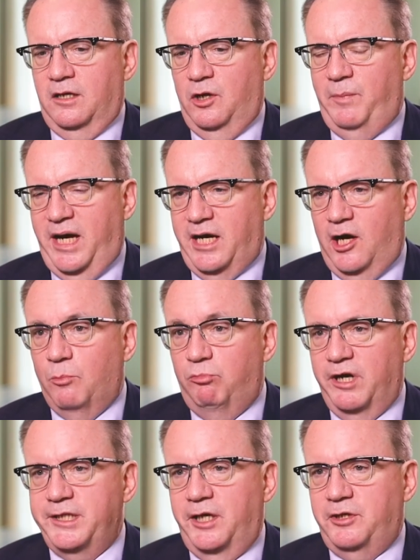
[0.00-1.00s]
No matter how
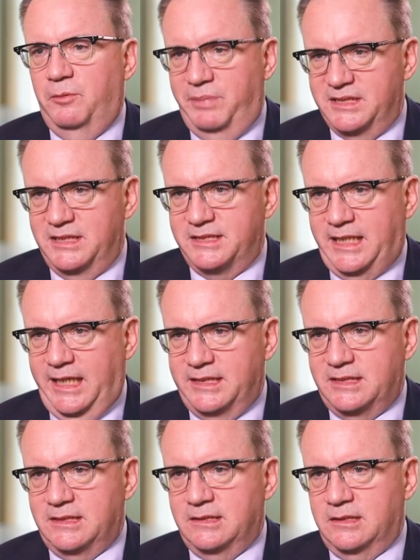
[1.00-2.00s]
brilliant your business
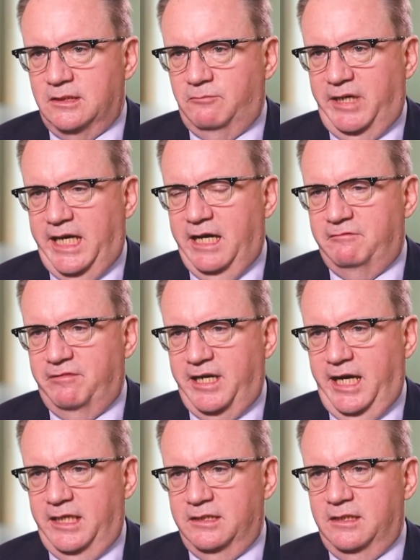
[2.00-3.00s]
case, we can't
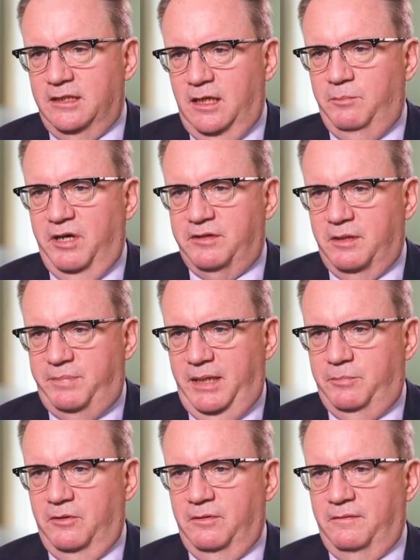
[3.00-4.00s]
forget about the
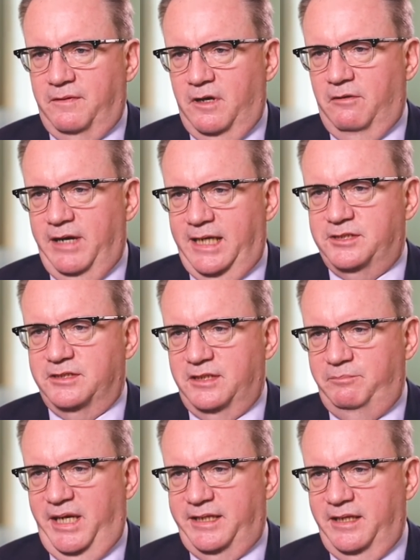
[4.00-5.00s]
people that are actually
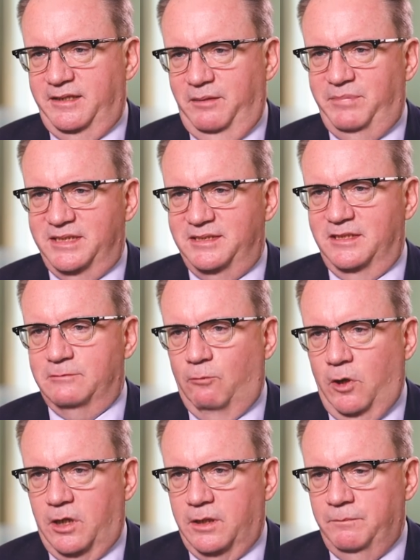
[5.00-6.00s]
making the business
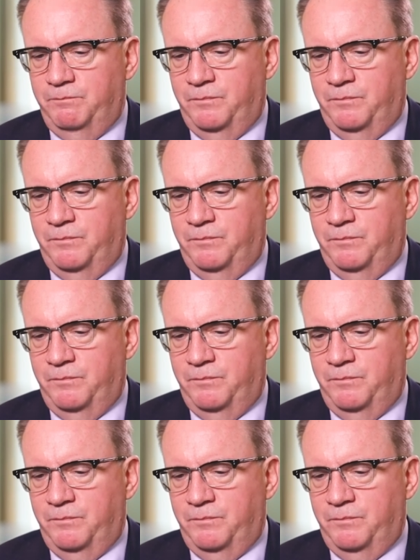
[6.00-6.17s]
work.